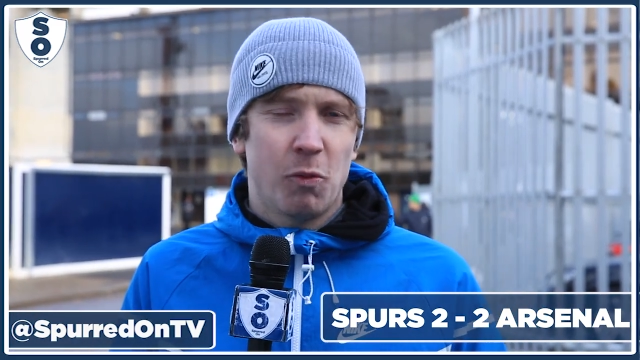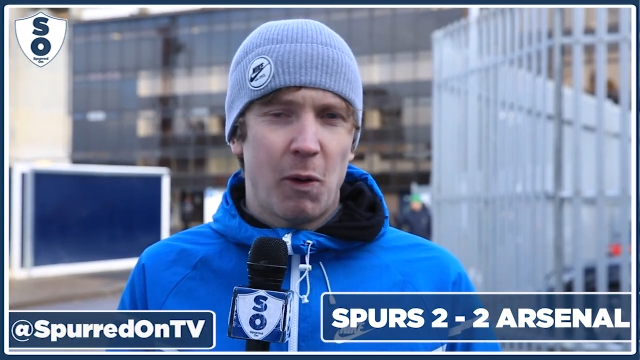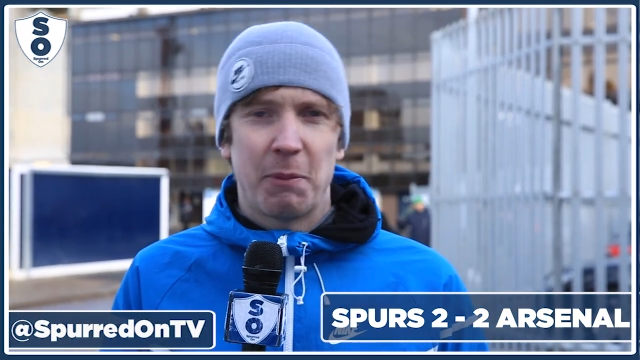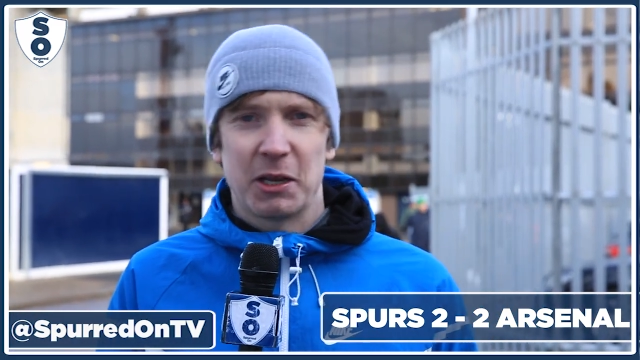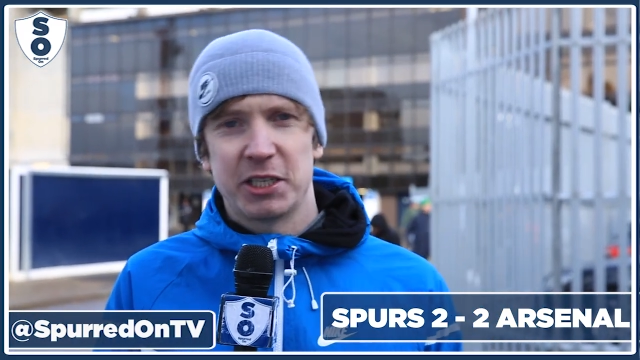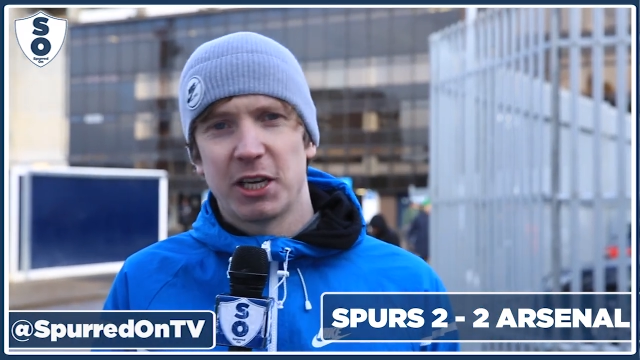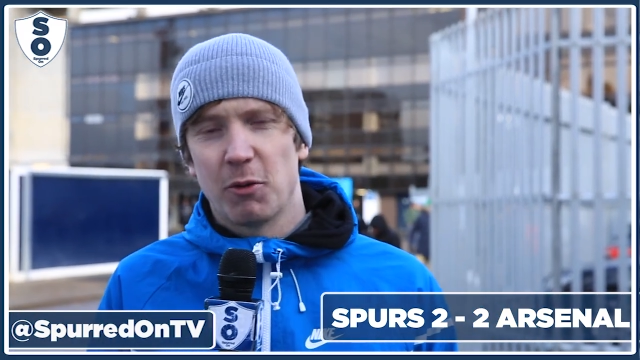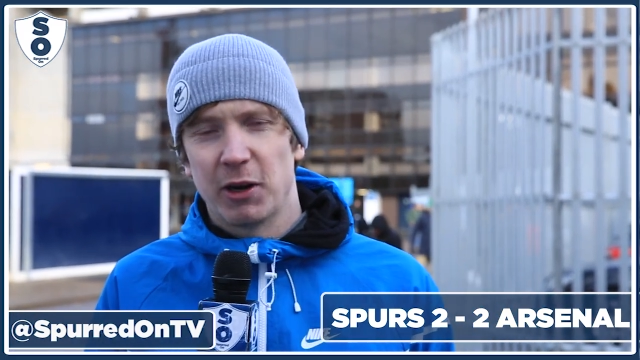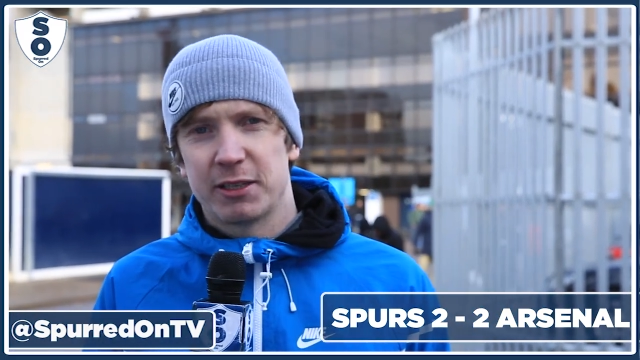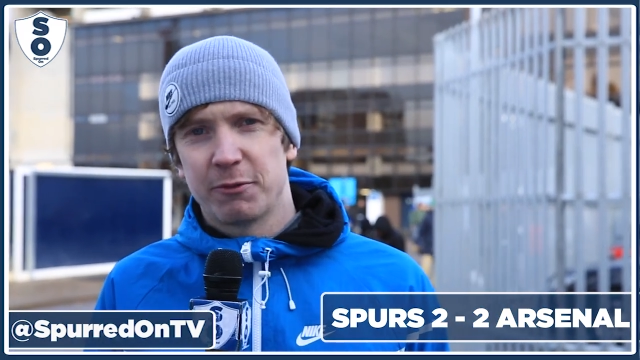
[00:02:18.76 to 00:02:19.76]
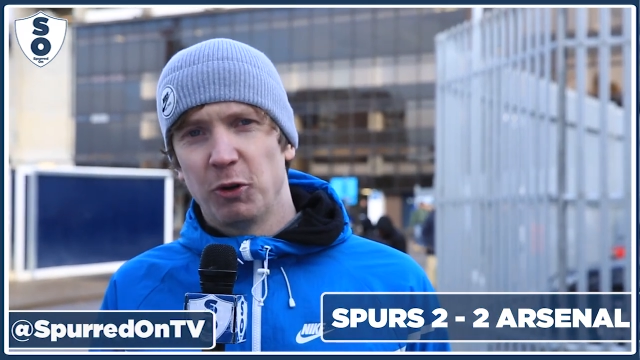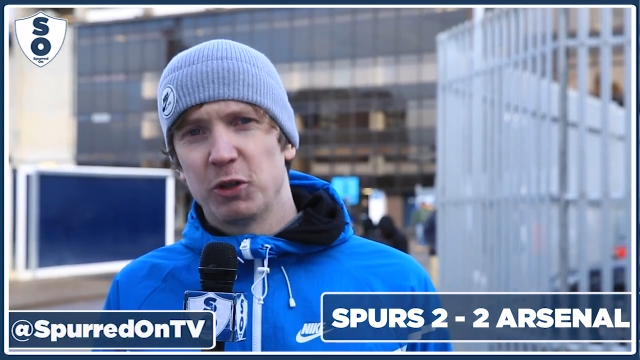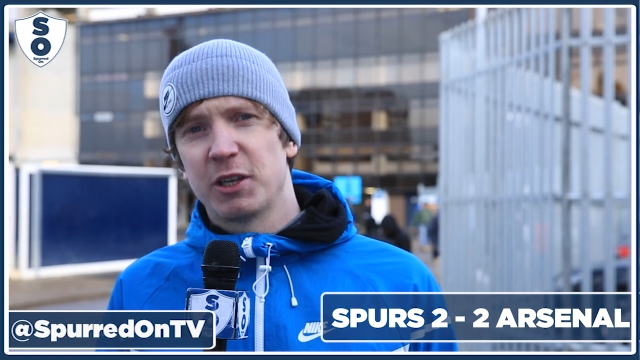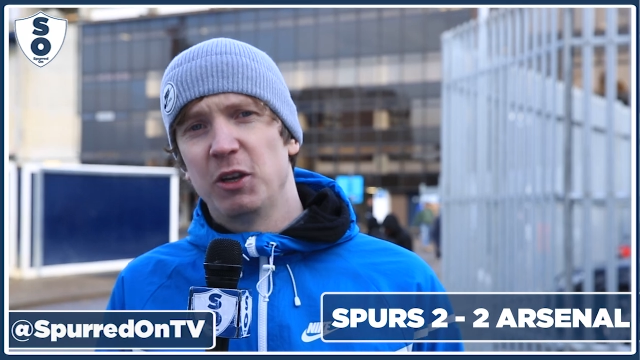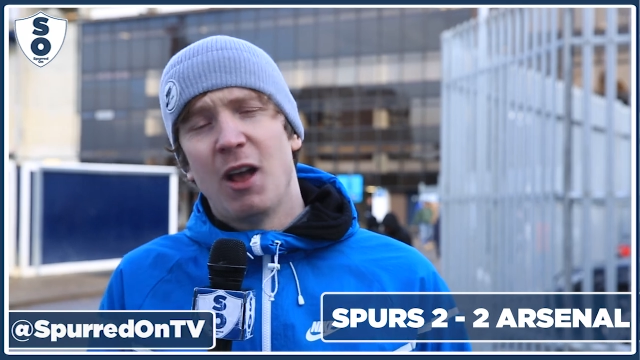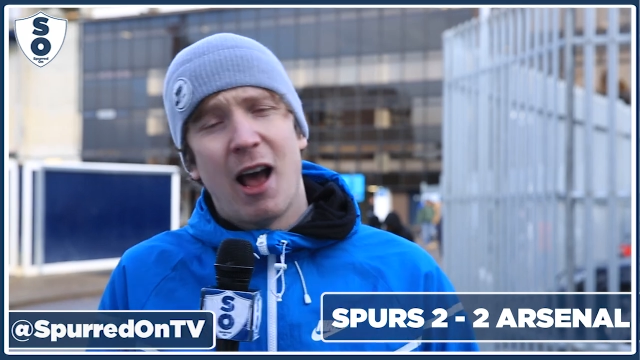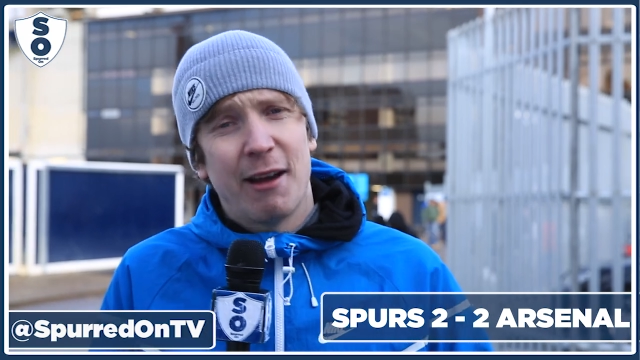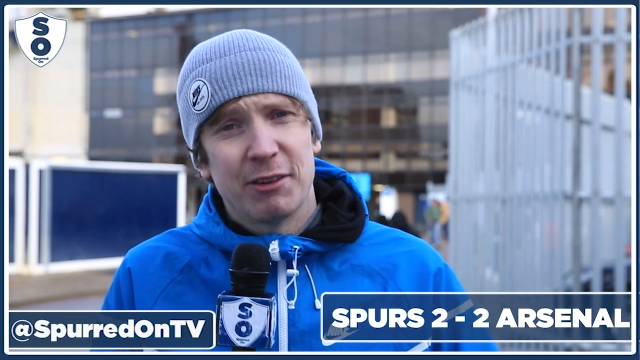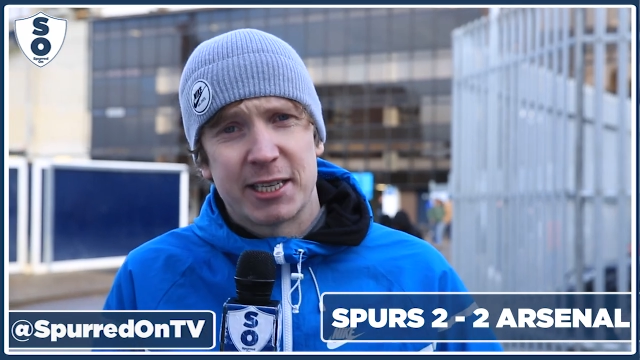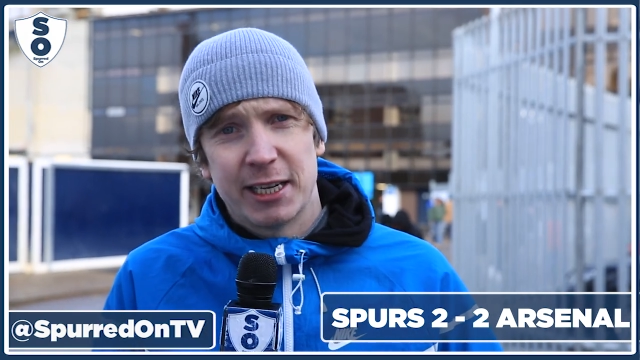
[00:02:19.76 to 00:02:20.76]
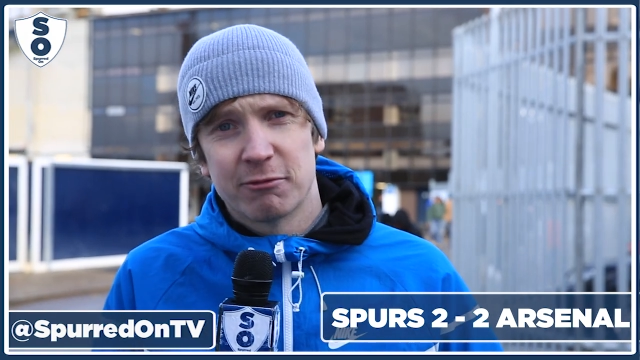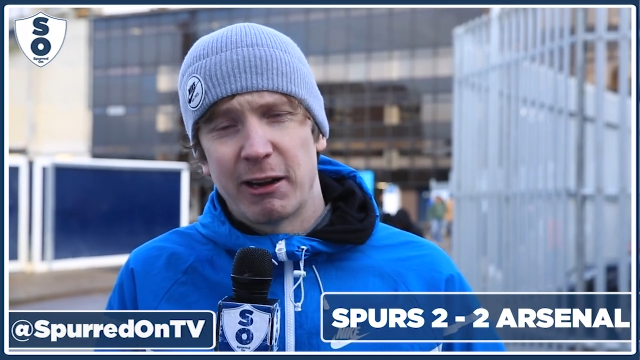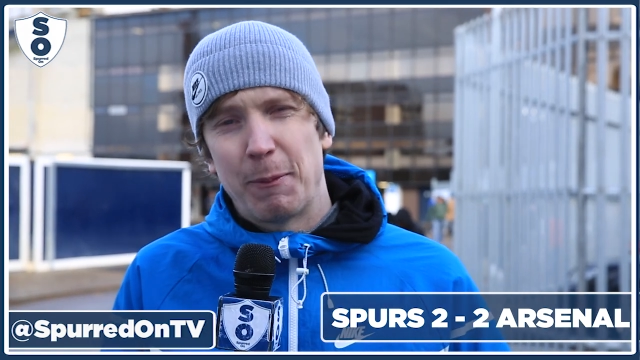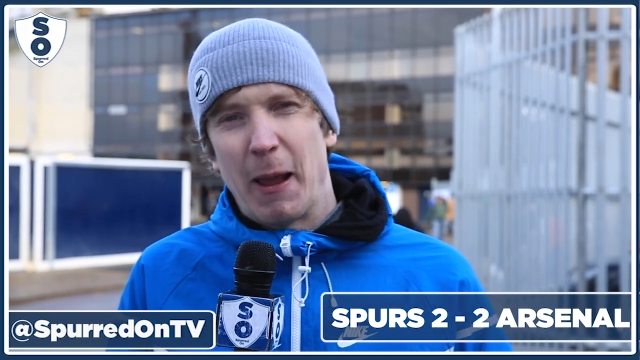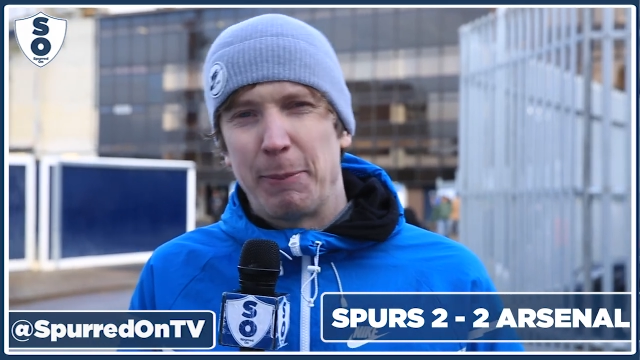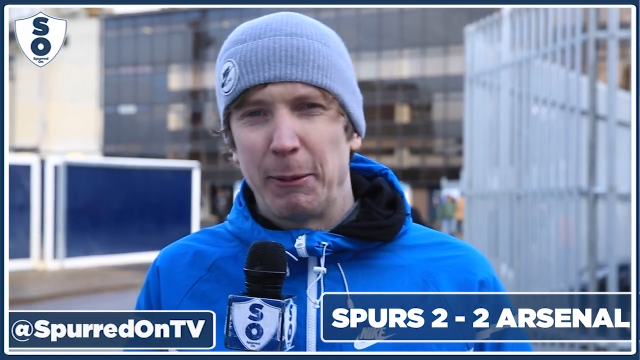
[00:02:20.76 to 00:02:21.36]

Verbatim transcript: One person you don't want it to fall to. I haven't seen the replay.